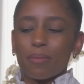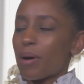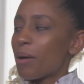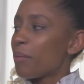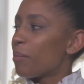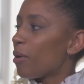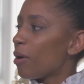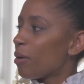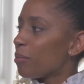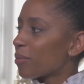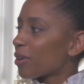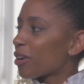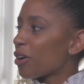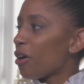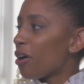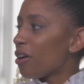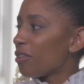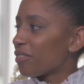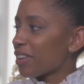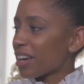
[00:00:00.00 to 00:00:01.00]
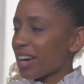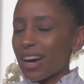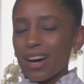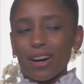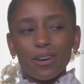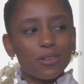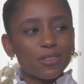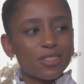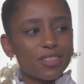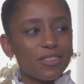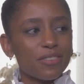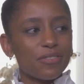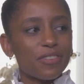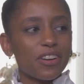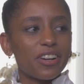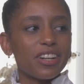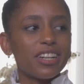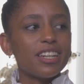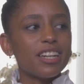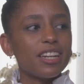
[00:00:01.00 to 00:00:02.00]
my mom, carving out a
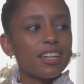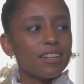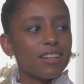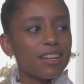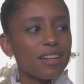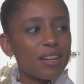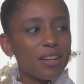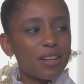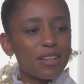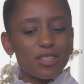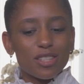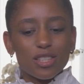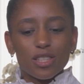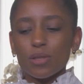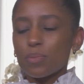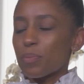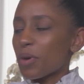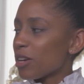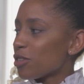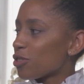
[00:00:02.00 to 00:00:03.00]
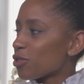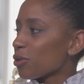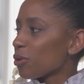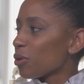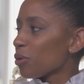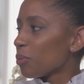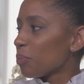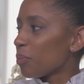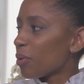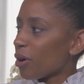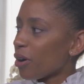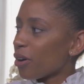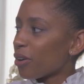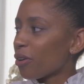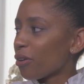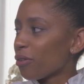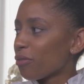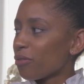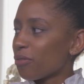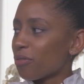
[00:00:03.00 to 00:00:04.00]
very special part
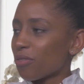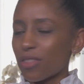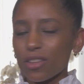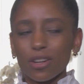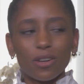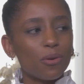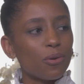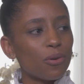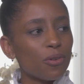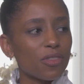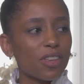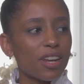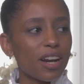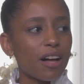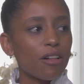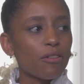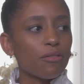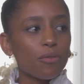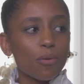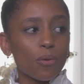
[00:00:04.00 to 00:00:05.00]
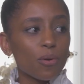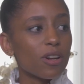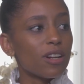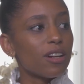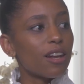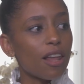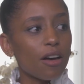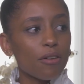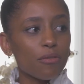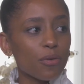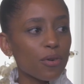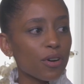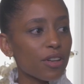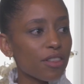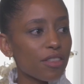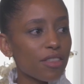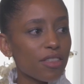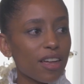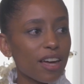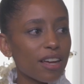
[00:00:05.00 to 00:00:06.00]
of the law that I'll fall in love
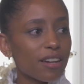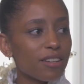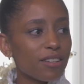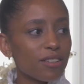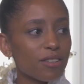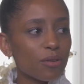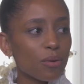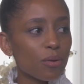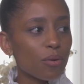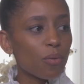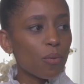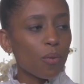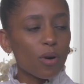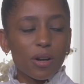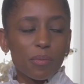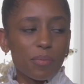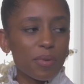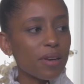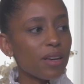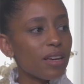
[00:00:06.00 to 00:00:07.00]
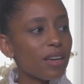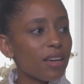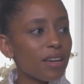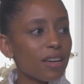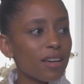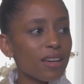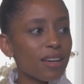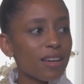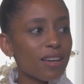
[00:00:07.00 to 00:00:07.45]
with and want to be